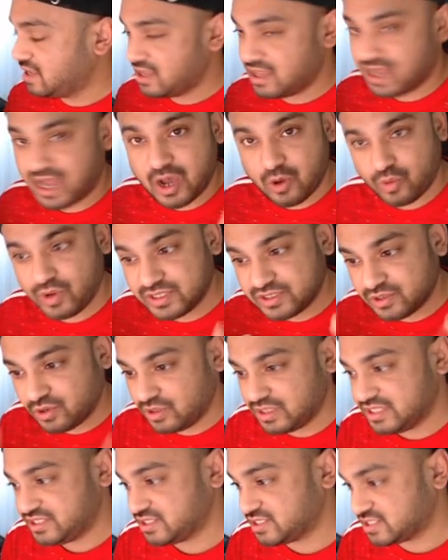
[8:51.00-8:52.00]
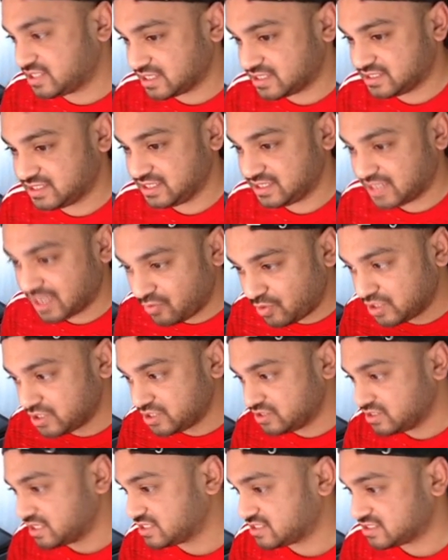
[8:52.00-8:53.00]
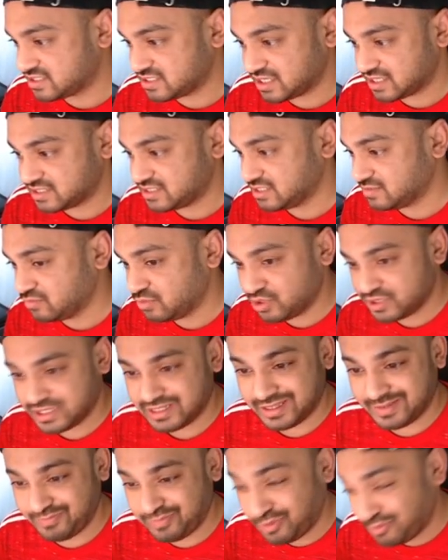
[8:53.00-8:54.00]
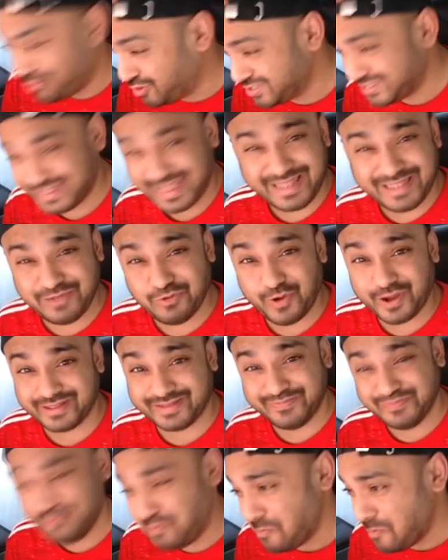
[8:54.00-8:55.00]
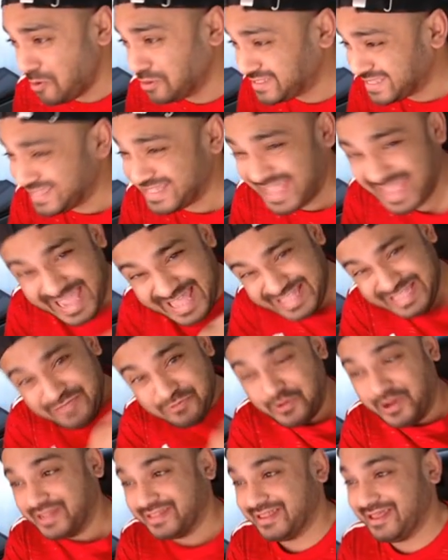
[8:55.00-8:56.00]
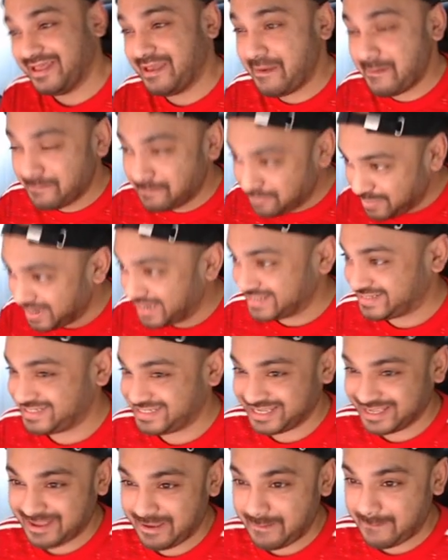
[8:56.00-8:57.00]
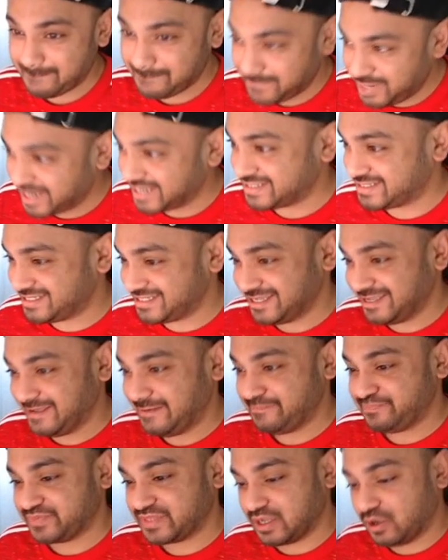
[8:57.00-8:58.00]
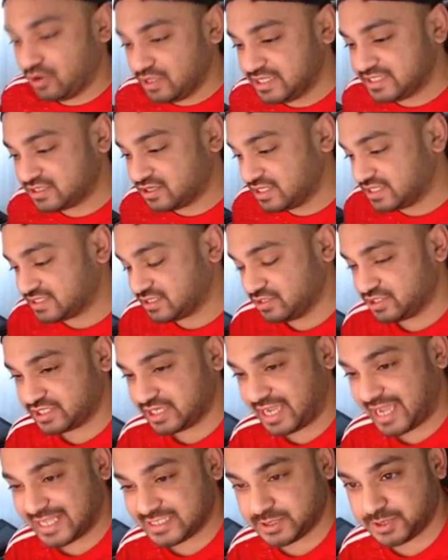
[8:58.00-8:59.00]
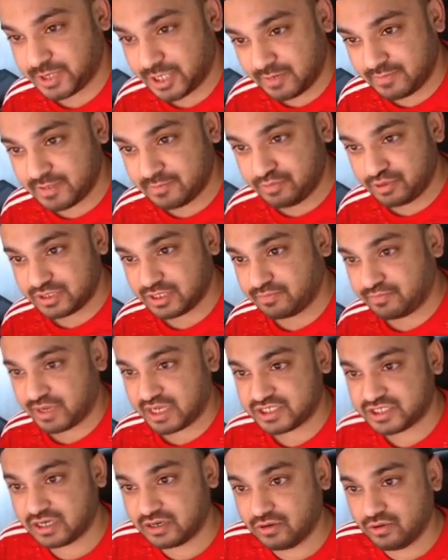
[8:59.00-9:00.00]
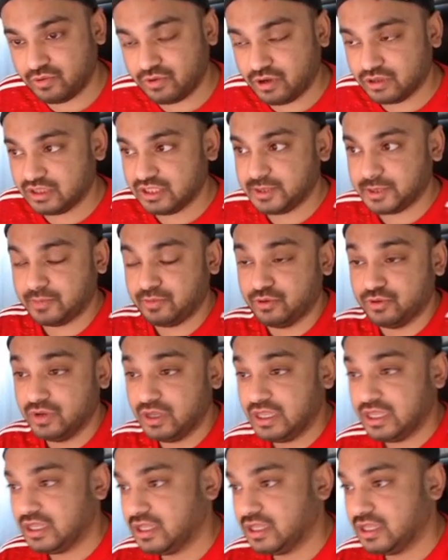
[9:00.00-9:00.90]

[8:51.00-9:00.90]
I want Ole to succeed. I want United to succeed more than, more than anyone, more than anyone. But, but... Ole Gunnar Solskjaer has firmly put the pressure on Liverpool.